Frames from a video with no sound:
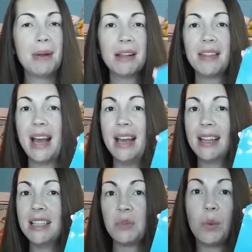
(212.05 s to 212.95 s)
apparently that
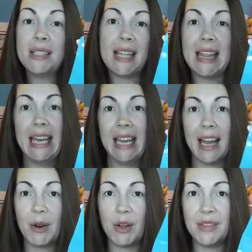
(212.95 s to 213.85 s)
at least was a thing.
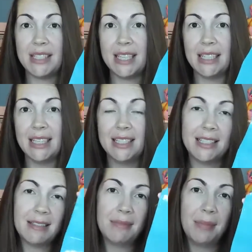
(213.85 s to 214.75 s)
I don't know if it still
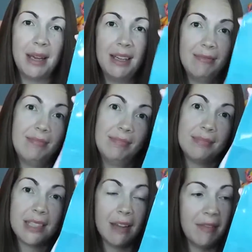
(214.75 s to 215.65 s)
is, but
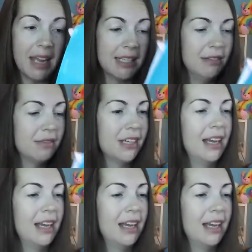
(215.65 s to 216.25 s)
it's effective.